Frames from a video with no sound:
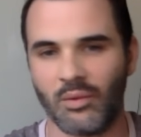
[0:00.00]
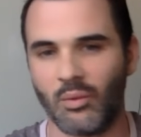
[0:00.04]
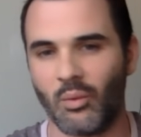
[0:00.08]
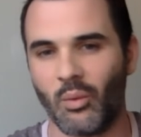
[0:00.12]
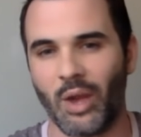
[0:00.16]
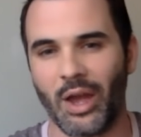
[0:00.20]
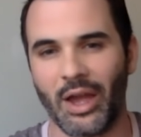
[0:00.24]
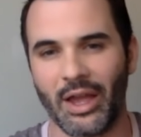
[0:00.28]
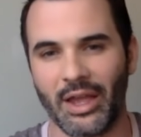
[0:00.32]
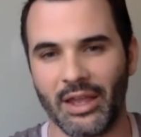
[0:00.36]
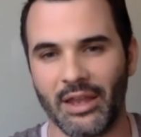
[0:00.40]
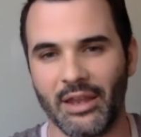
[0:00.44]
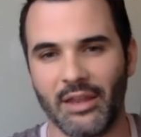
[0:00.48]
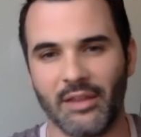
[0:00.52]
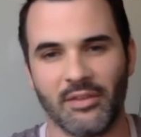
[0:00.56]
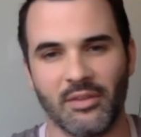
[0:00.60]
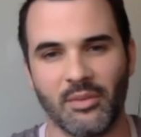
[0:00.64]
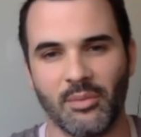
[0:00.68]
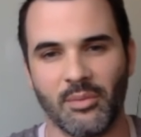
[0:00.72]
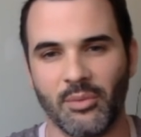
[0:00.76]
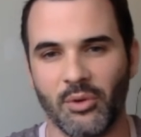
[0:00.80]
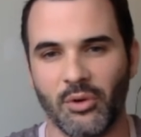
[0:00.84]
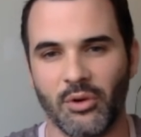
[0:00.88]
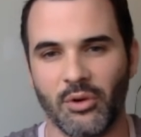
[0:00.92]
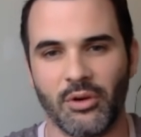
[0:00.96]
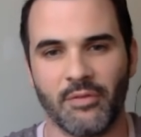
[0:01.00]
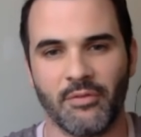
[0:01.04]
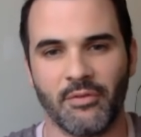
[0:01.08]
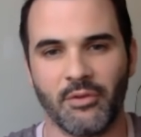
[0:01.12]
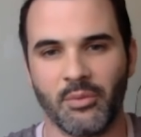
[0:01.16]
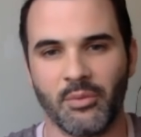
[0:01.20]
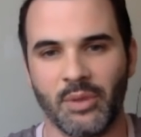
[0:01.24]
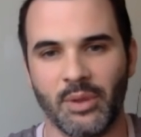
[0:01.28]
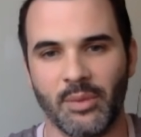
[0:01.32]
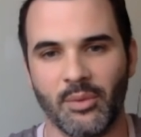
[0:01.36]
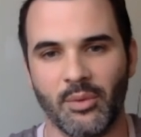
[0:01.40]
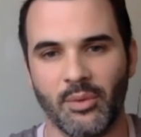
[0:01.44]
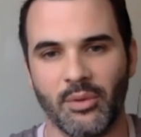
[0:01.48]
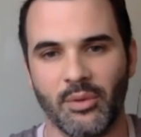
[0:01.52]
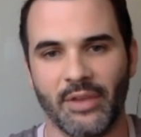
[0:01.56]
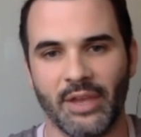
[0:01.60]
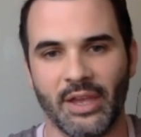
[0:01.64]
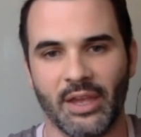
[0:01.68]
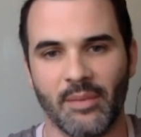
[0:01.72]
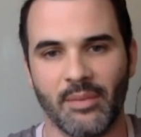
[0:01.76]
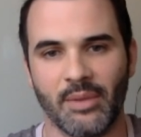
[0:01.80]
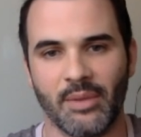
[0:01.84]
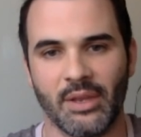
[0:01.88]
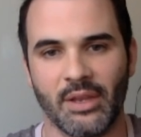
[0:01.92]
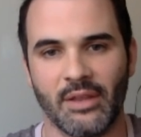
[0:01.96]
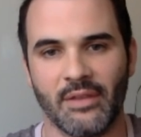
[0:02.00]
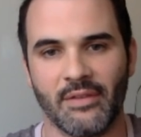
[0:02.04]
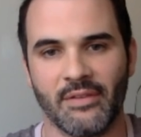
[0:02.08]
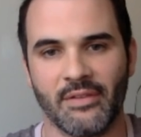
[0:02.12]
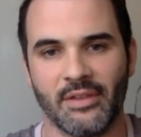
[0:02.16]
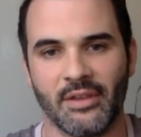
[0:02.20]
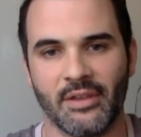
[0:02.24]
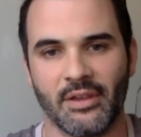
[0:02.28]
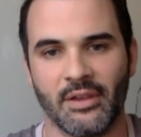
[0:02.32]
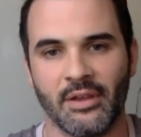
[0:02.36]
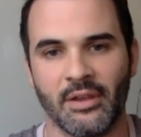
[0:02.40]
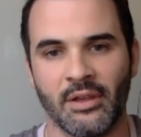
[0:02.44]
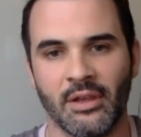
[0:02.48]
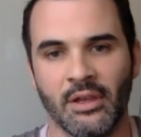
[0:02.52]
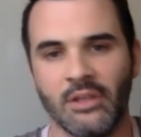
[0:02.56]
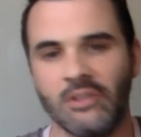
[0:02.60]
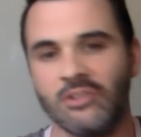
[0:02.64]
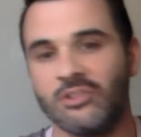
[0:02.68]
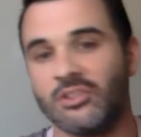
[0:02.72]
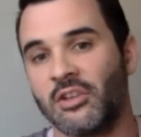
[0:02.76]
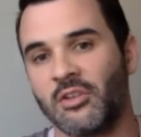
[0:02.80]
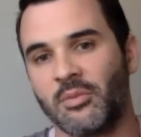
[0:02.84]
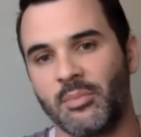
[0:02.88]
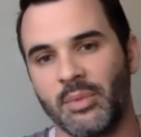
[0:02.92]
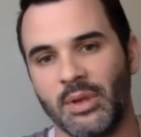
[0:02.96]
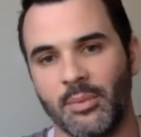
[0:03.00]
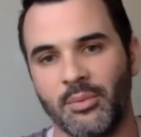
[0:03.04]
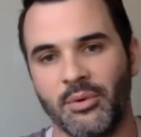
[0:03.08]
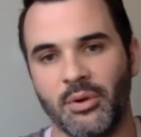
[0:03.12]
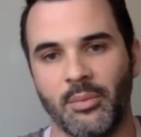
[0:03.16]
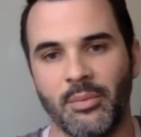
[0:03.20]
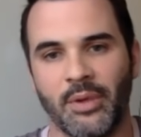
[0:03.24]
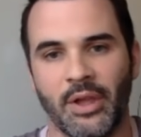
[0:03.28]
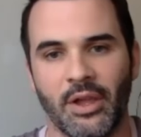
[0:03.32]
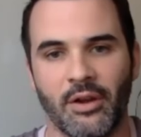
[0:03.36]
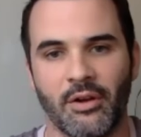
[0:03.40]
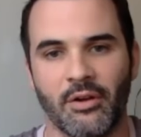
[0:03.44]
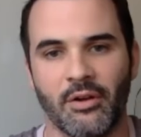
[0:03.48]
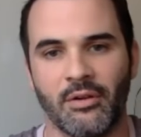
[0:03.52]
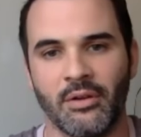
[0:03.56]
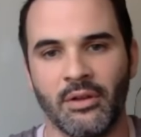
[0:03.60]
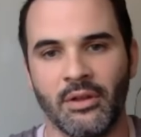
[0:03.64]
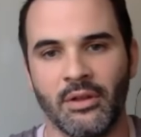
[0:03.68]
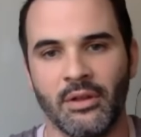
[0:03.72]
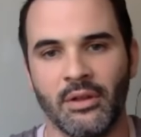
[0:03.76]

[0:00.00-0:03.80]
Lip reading: why it is important for people with diabetes to just be prepared?